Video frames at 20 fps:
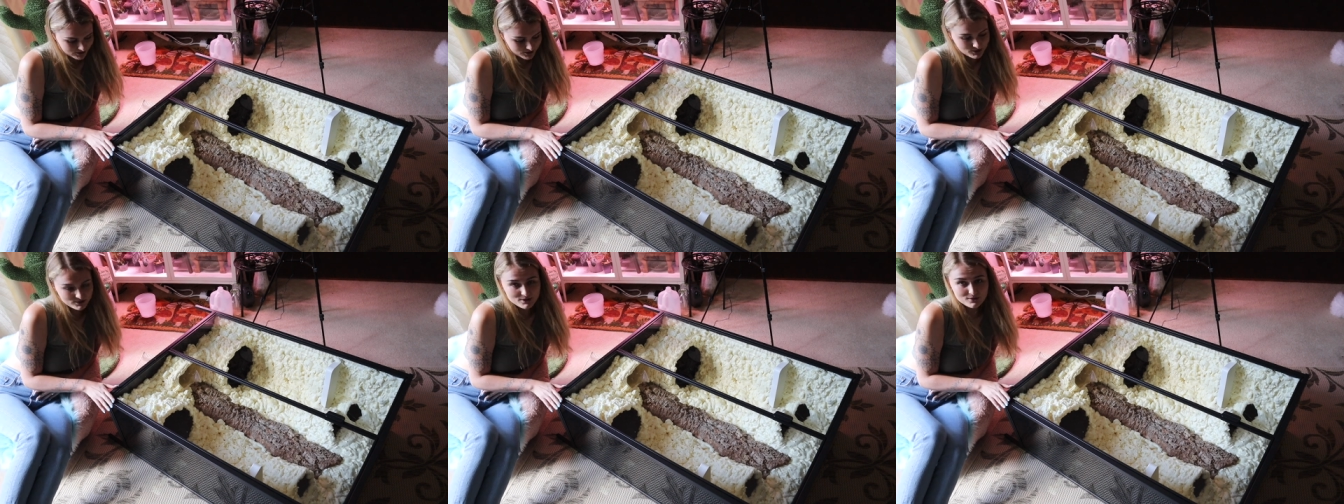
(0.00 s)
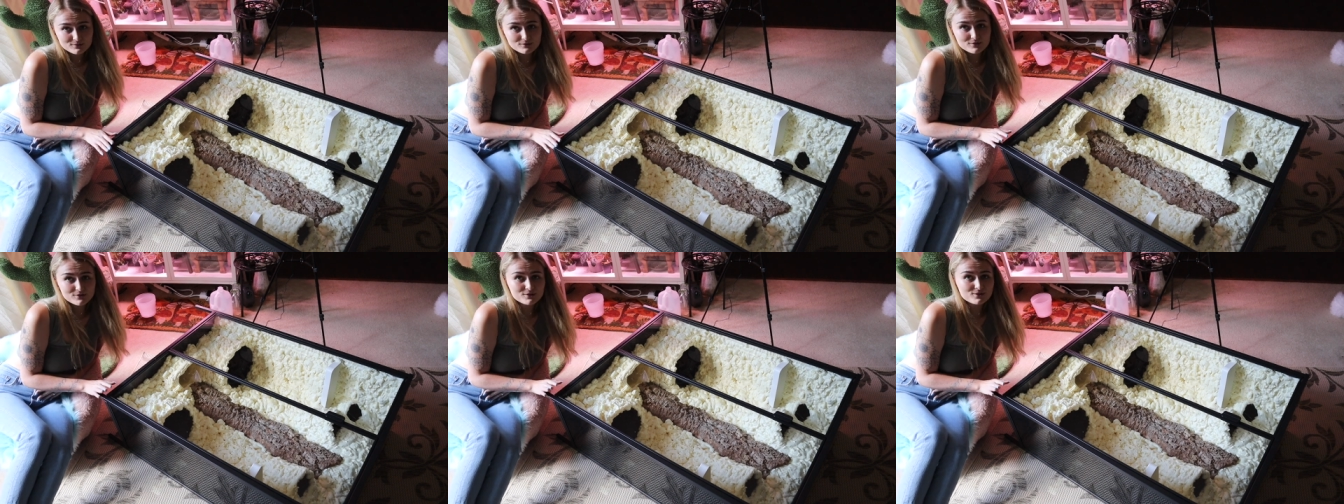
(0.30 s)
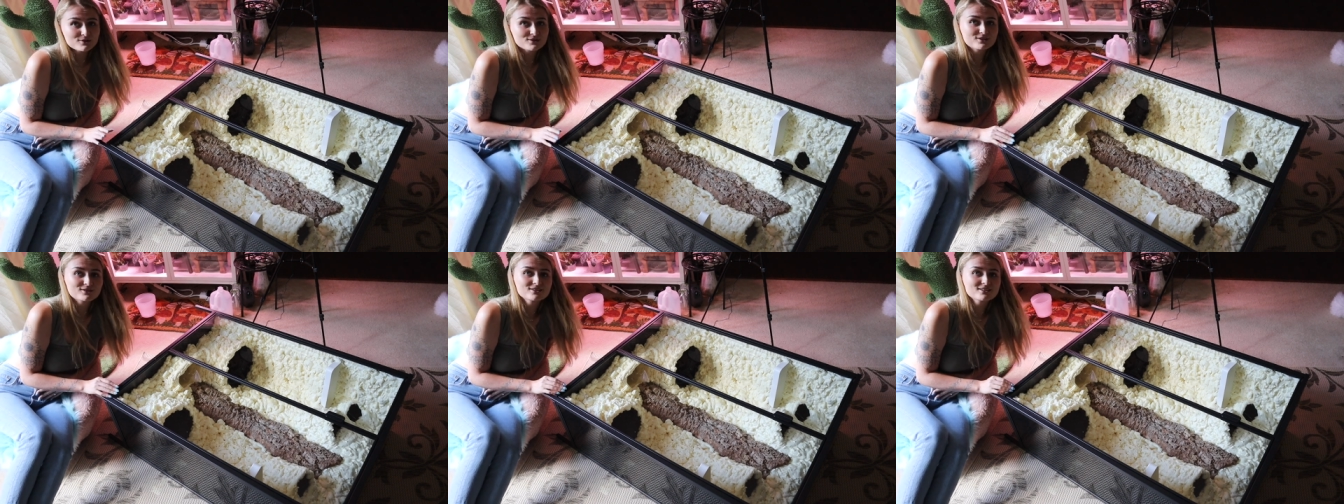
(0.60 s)
So without
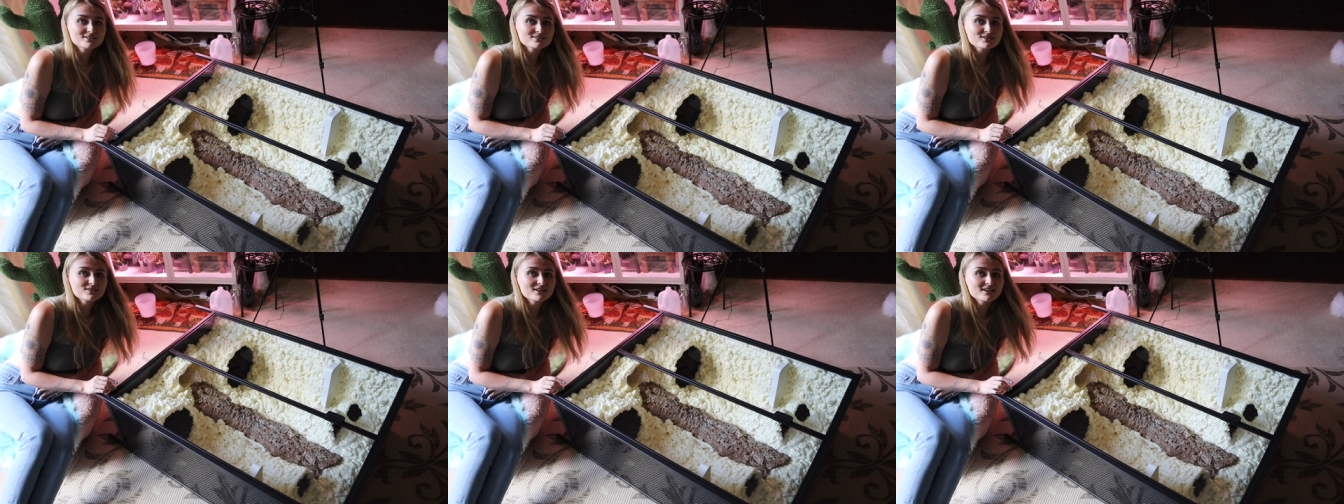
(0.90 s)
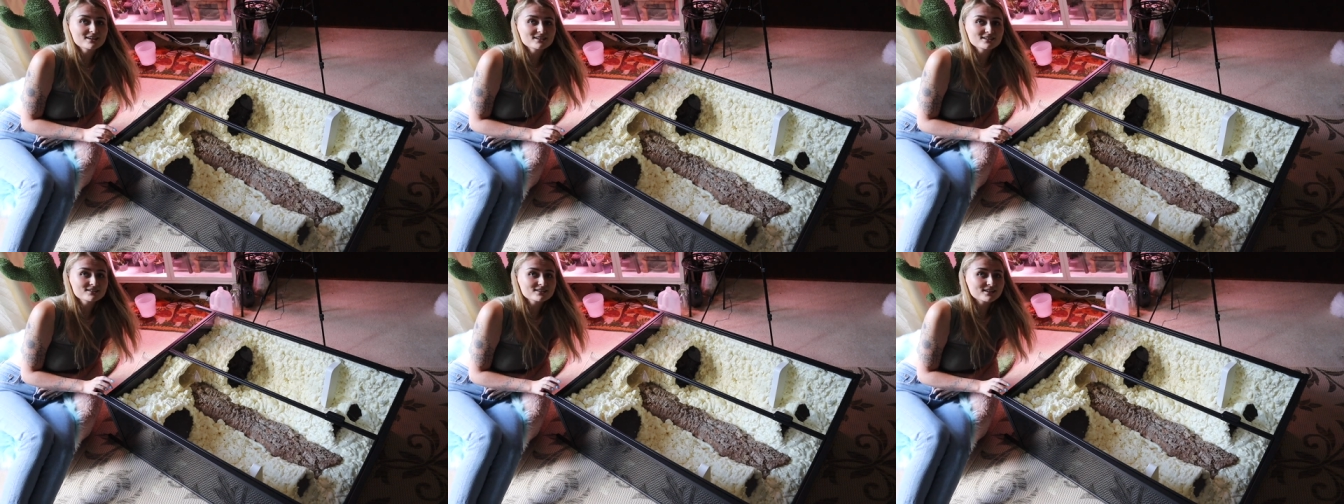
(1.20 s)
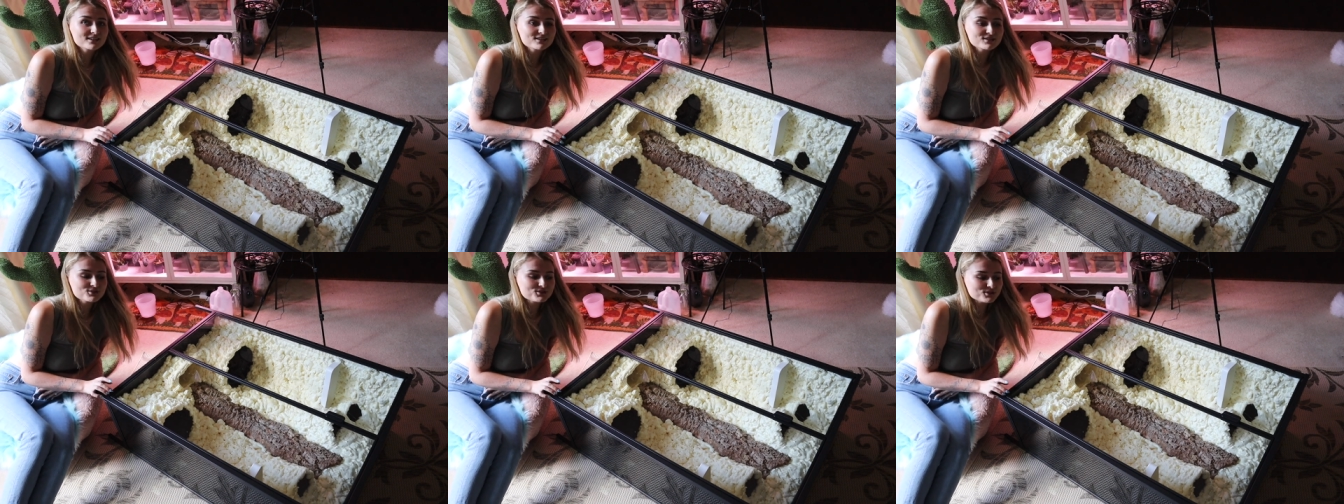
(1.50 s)
further ado, let's go ahead and
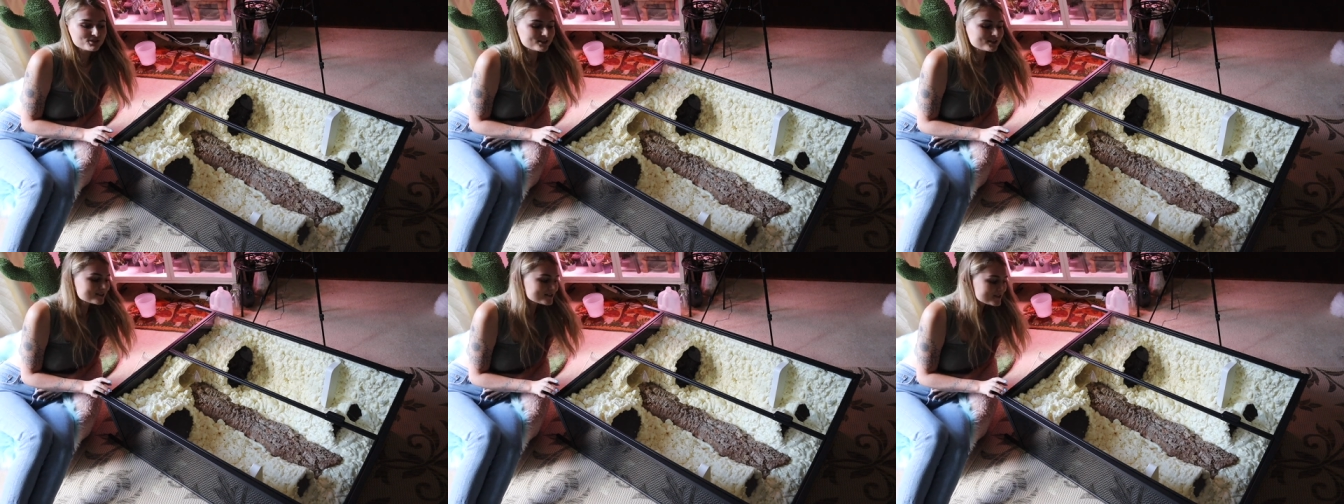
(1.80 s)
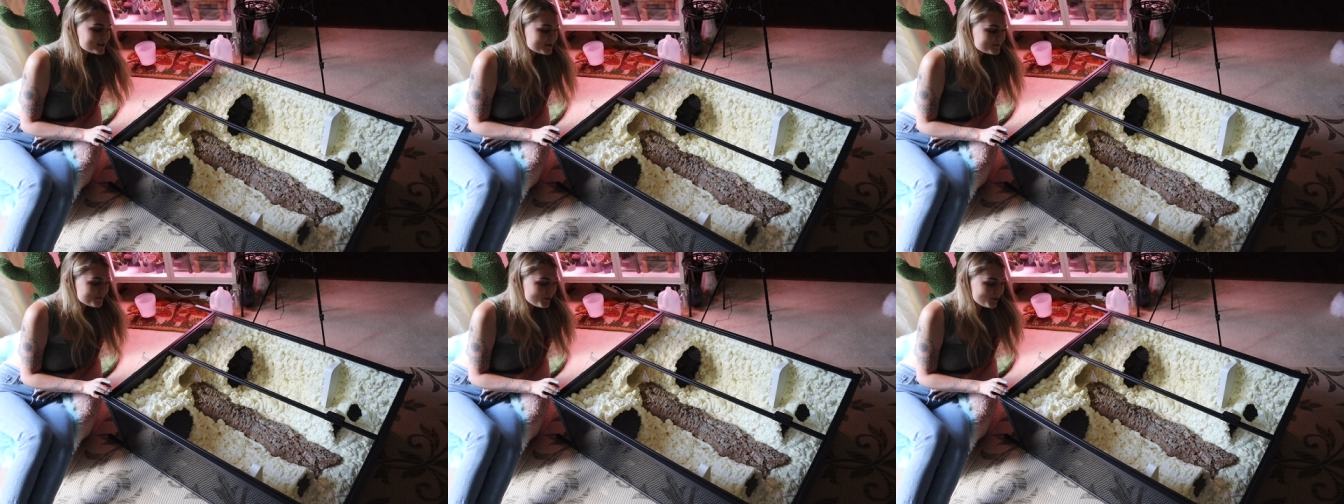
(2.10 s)
get into this